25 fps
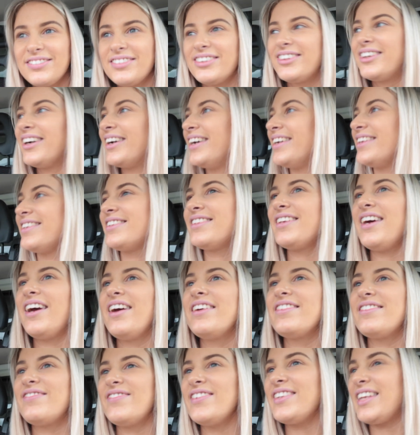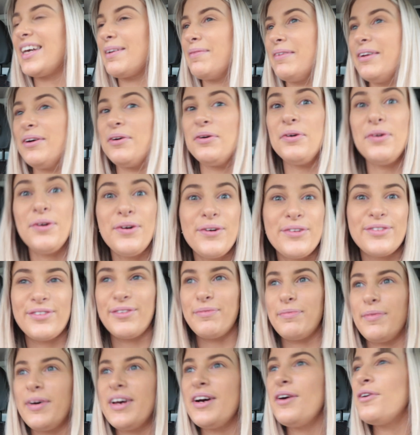Oh. Wait, so it's been like I'm in a horse
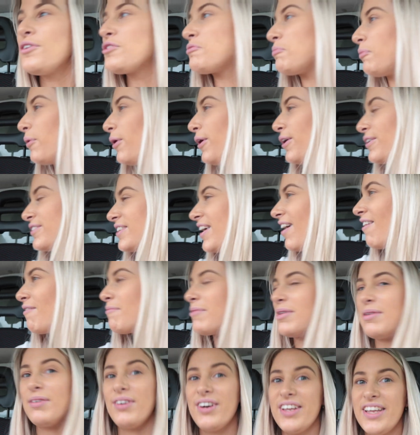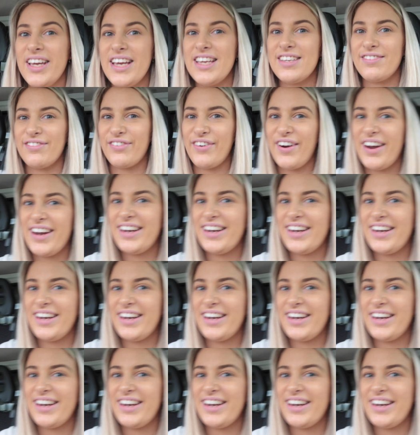box. I haven't been one of these for